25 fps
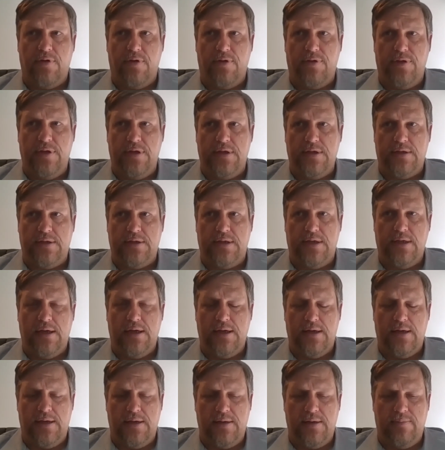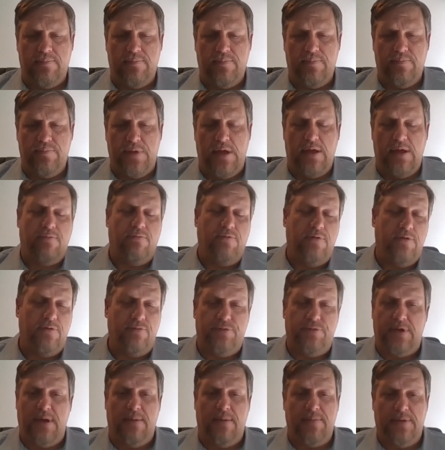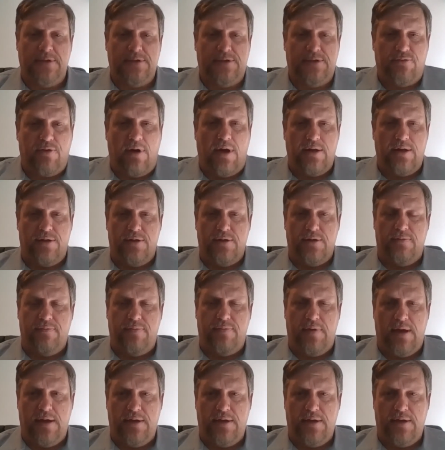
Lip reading: And I think, real demonstration of